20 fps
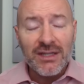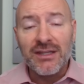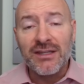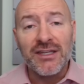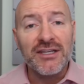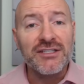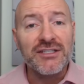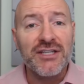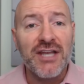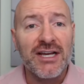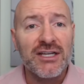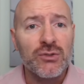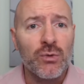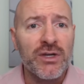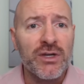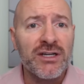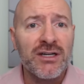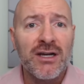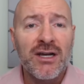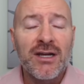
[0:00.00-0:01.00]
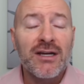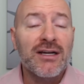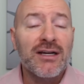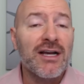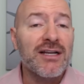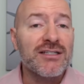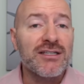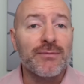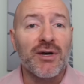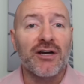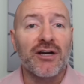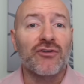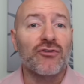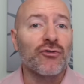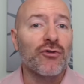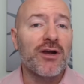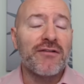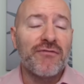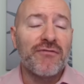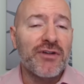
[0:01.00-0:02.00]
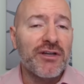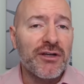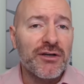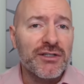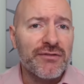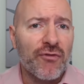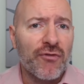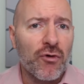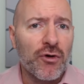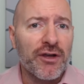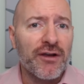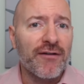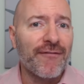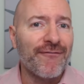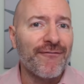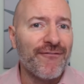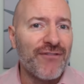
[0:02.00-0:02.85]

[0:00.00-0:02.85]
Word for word: This next week, got some uh, great videos for you.